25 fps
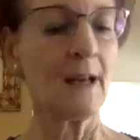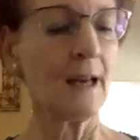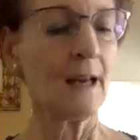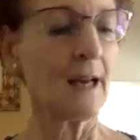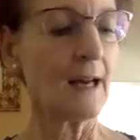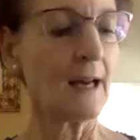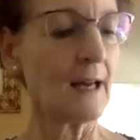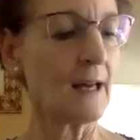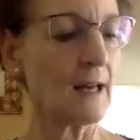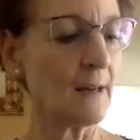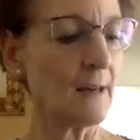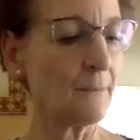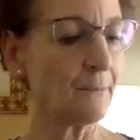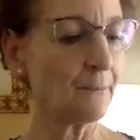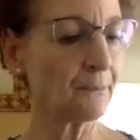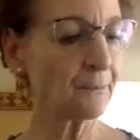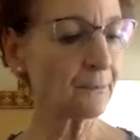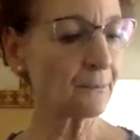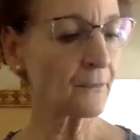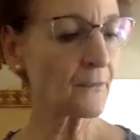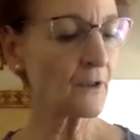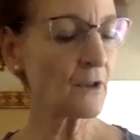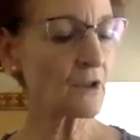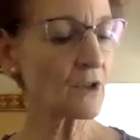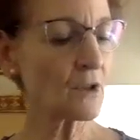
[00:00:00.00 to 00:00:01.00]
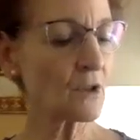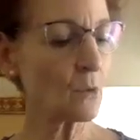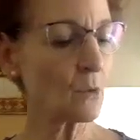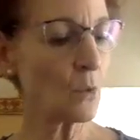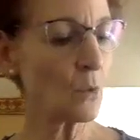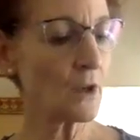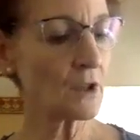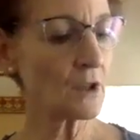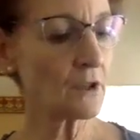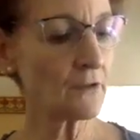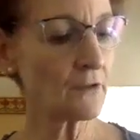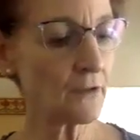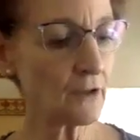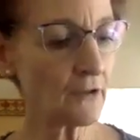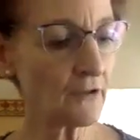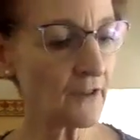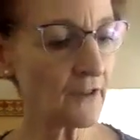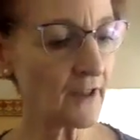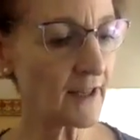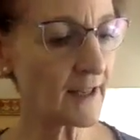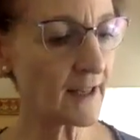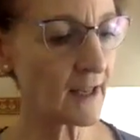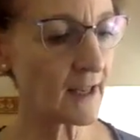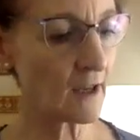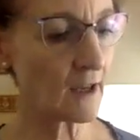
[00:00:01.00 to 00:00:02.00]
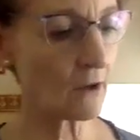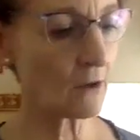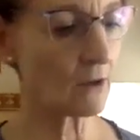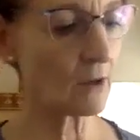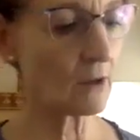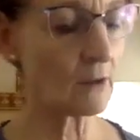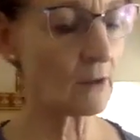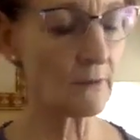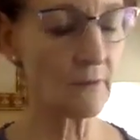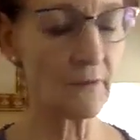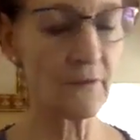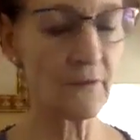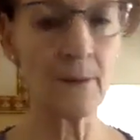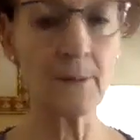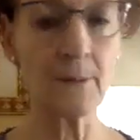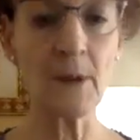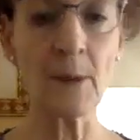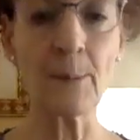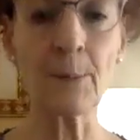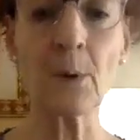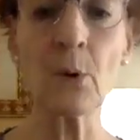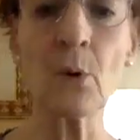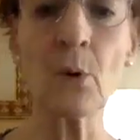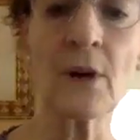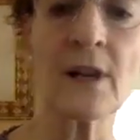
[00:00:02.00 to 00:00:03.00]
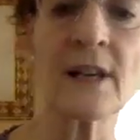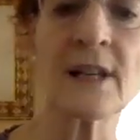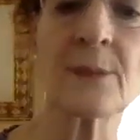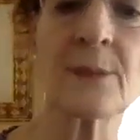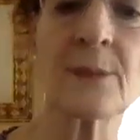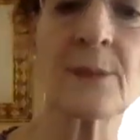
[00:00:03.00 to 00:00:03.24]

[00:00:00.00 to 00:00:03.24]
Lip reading: There's a wonderful video from the Poise